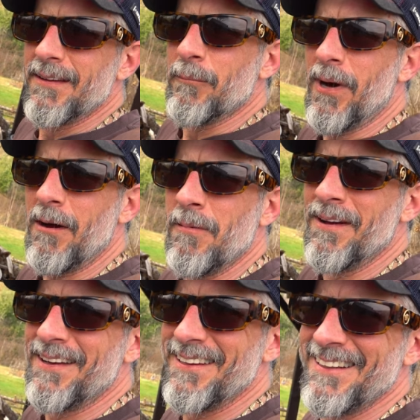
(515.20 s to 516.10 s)
Mom.
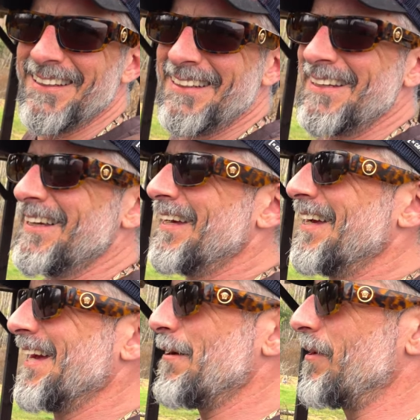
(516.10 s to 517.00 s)
Yeah.
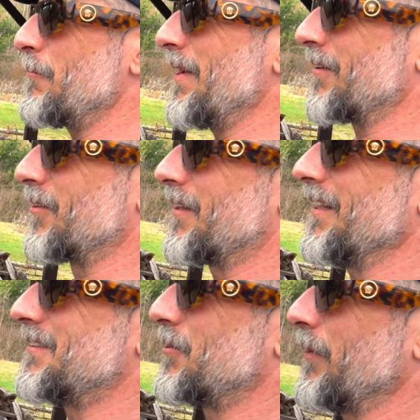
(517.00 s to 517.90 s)
How many medical
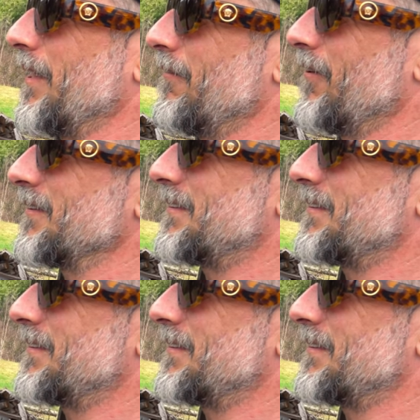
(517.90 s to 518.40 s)
kits do we have on